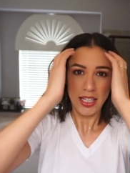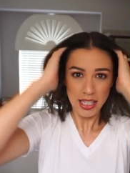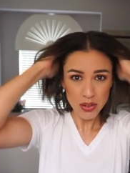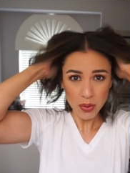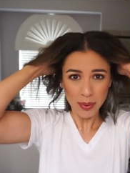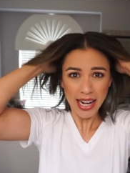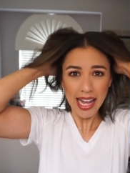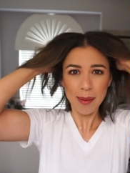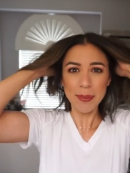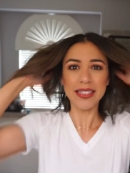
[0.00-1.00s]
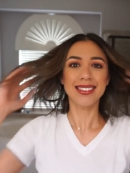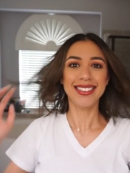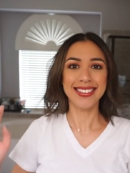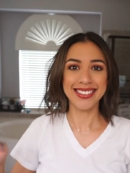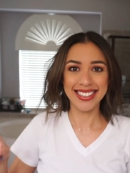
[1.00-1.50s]
and so what happens
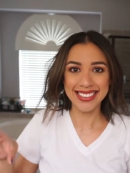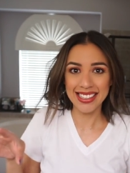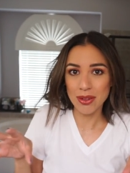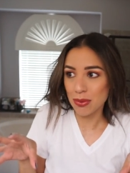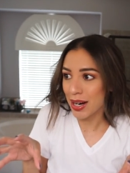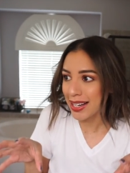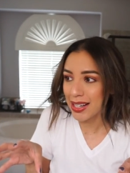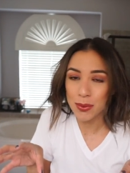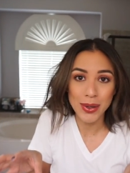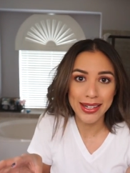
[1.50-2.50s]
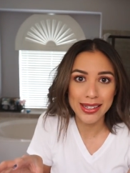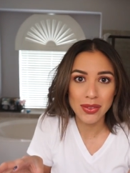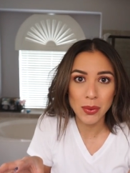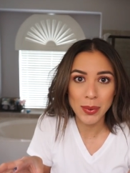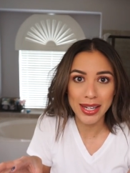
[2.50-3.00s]
is it's like ready and waiting
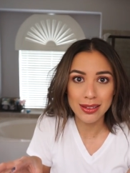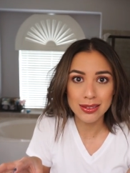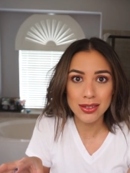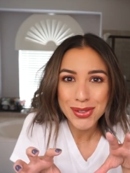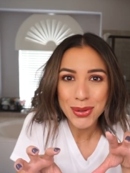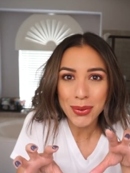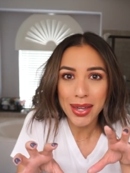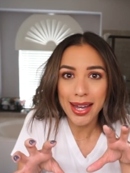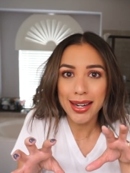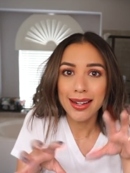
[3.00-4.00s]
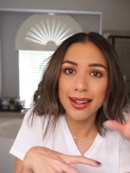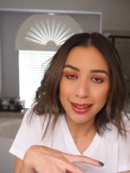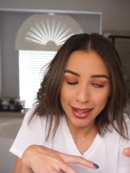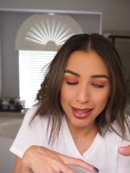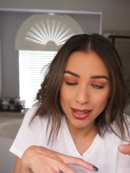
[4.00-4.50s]
in the wings so that
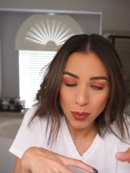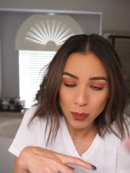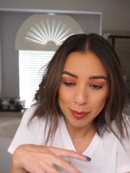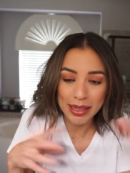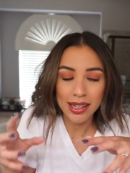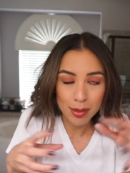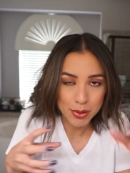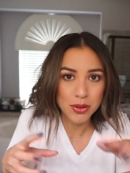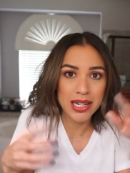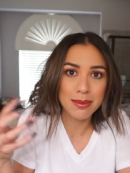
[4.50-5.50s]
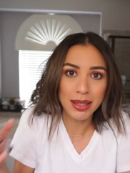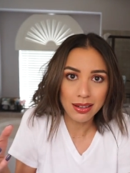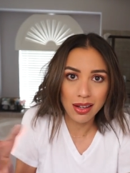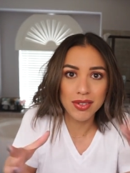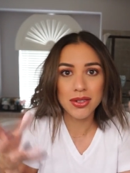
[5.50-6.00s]
again, when my hair betrays my
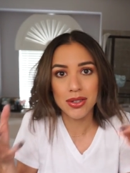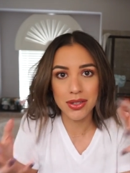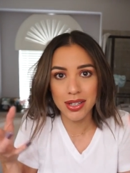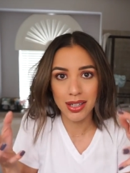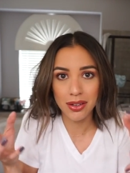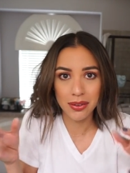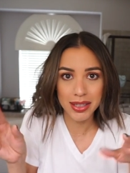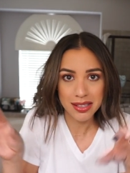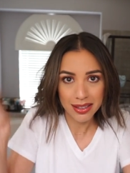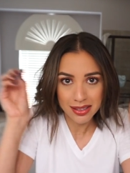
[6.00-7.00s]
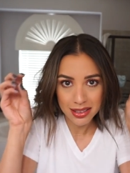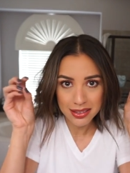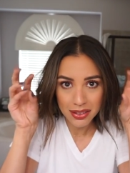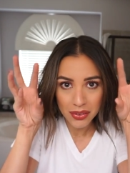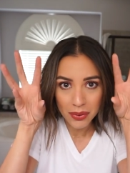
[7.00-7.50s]
love and starts getting greasy and
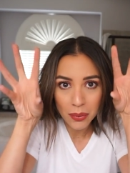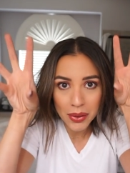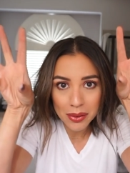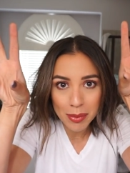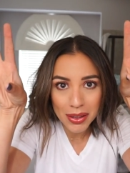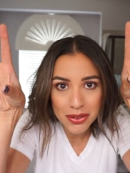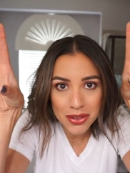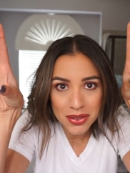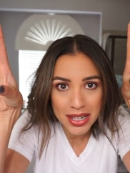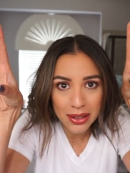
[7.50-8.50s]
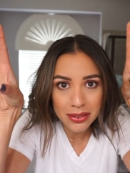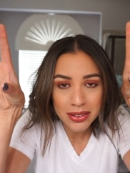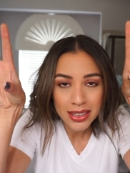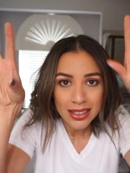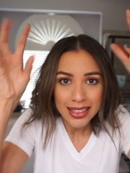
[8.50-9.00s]
sends out all the oil monsters
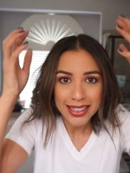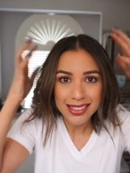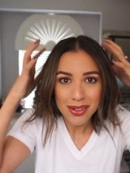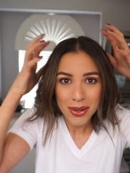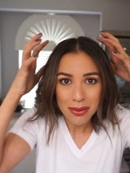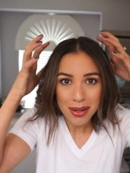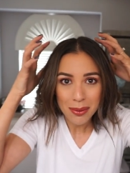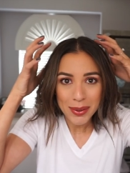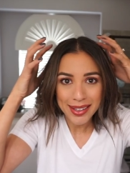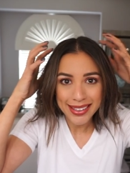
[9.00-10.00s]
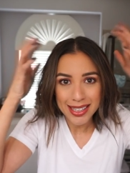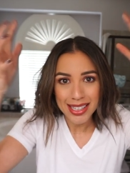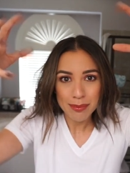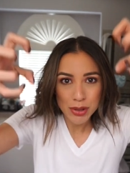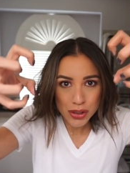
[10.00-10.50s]
out, it's already there waiting and
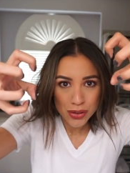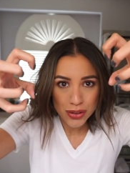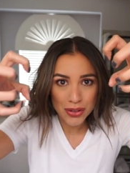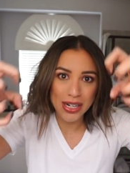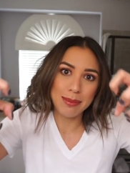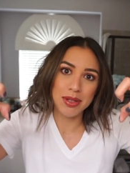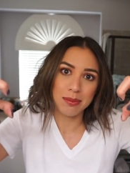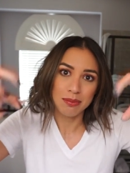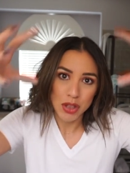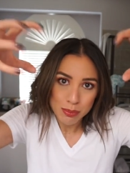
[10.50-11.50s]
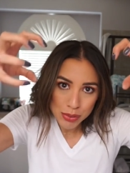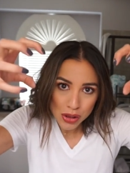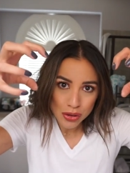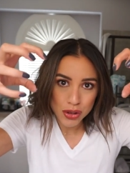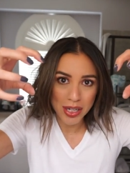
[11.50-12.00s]
like, psh, grabs them, just
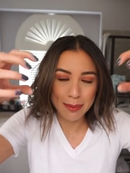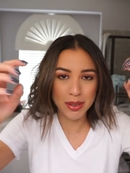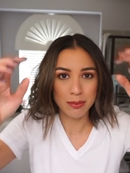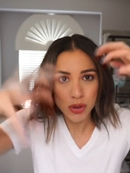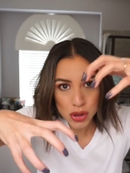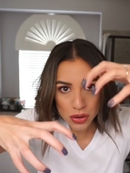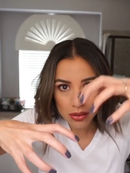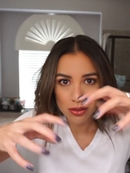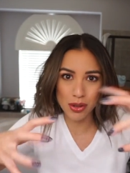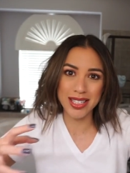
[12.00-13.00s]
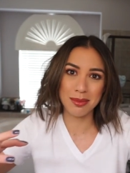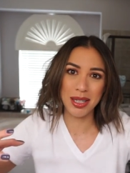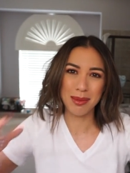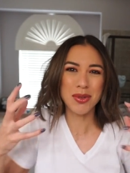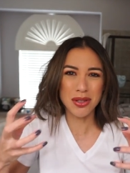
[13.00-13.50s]
psh, traps them, psh, dries them
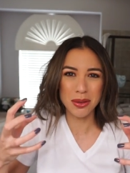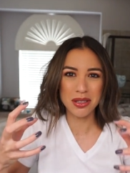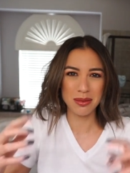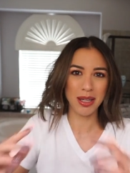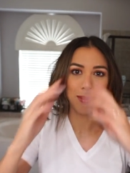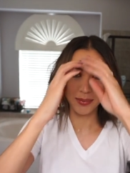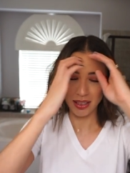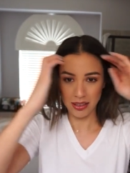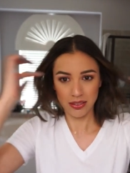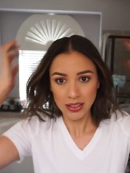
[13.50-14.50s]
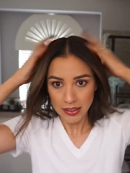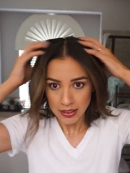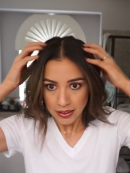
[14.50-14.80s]
up, soaks them up, you know?